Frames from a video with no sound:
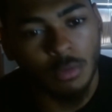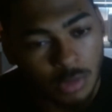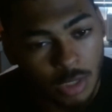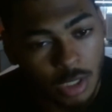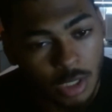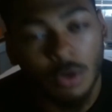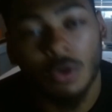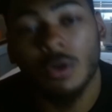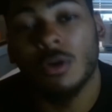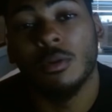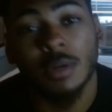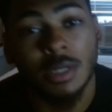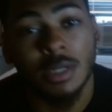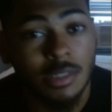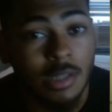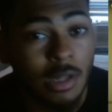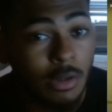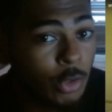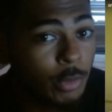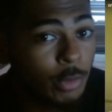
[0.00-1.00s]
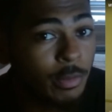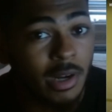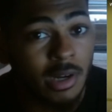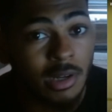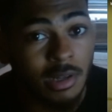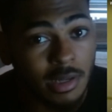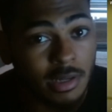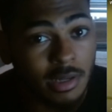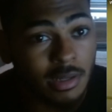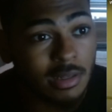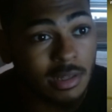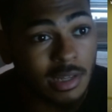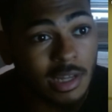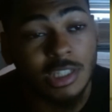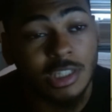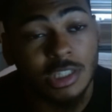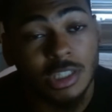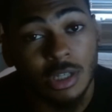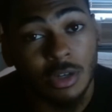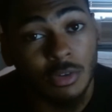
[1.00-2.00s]
Not always. I learned about it like
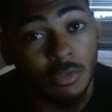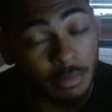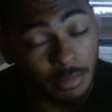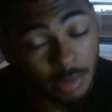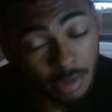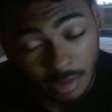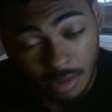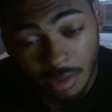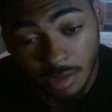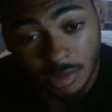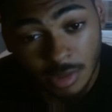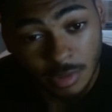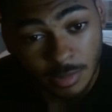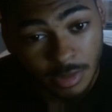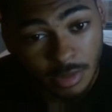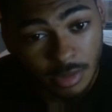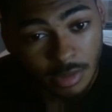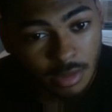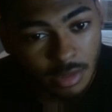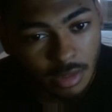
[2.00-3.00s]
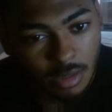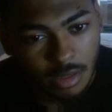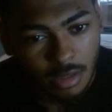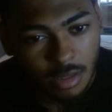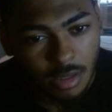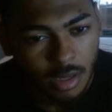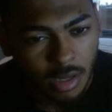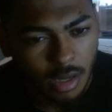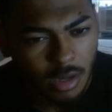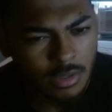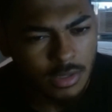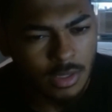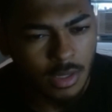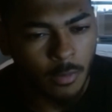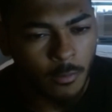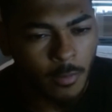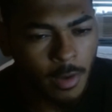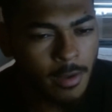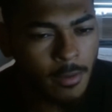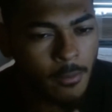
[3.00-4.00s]
last year, if I'm being honest. But I was like,
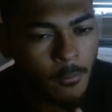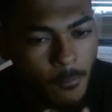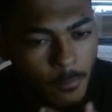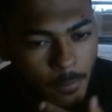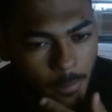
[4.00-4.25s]
wow.